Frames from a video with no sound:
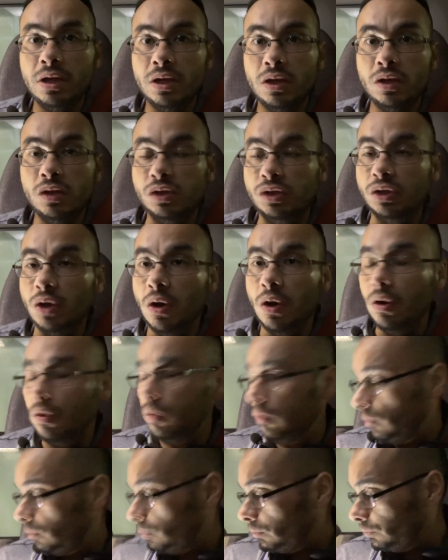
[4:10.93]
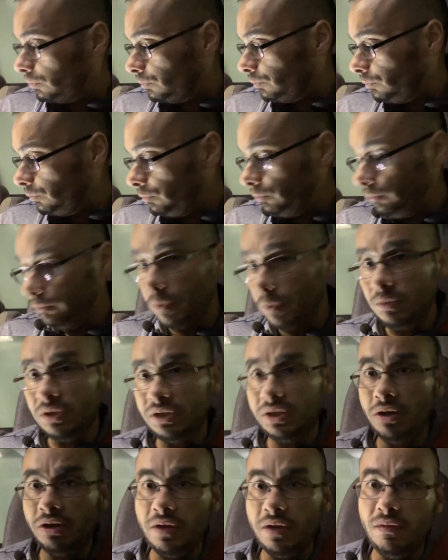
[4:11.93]
So I'm
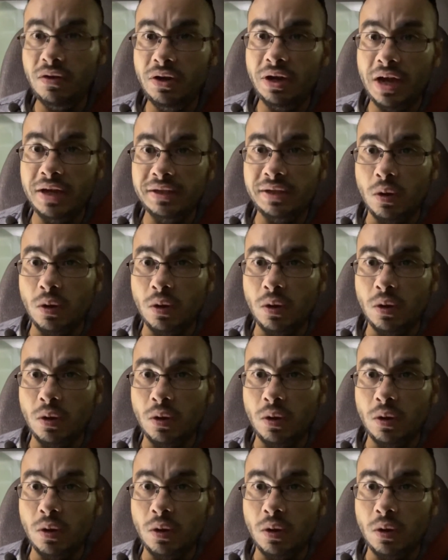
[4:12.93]
just here giving you guys